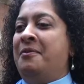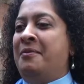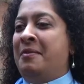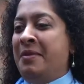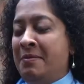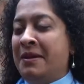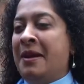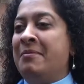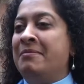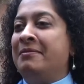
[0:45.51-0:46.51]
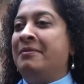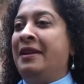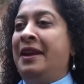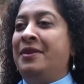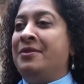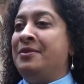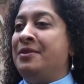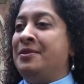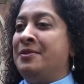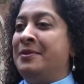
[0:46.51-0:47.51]
When people come in through
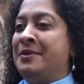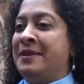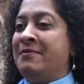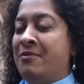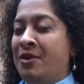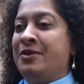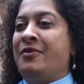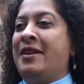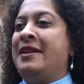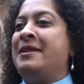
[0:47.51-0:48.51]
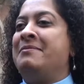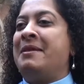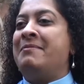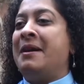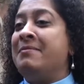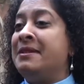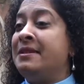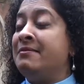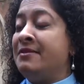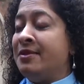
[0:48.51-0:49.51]
the doors and want to find out about
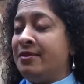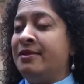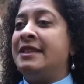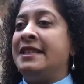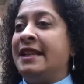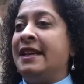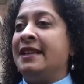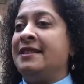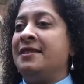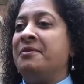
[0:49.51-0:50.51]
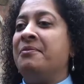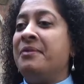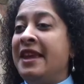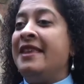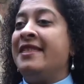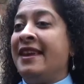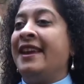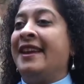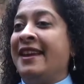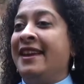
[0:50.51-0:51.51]
baptisms or christenings, we
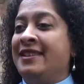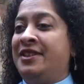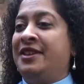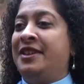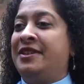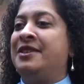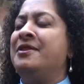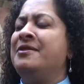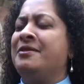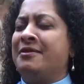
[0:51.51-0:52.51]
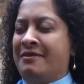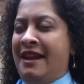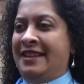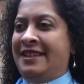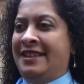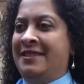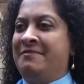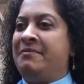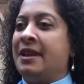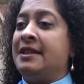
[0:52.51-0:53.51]
think as a church, great,
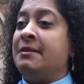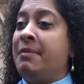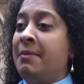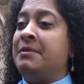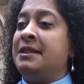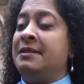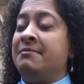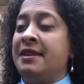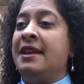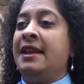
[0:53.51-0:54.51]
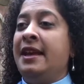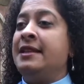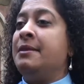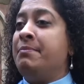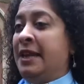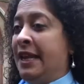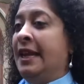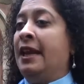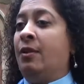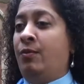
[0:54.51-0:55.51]
because a baptism is a
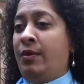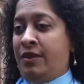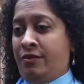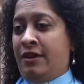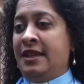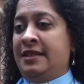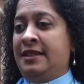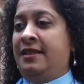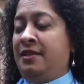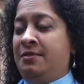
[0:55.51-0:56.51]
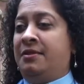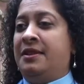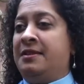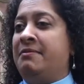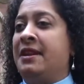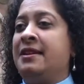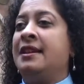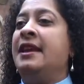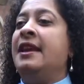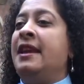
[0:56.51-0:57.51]
beginning with Christ. That's what it's about.
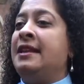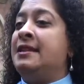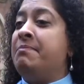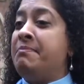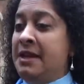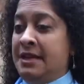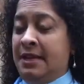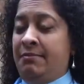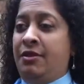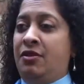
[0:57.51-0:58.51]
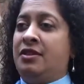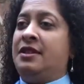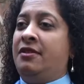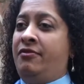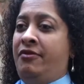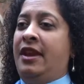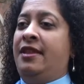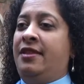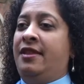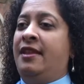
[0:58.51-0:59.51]
It's the building blocks of
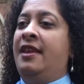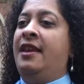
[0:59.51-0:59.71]
faith.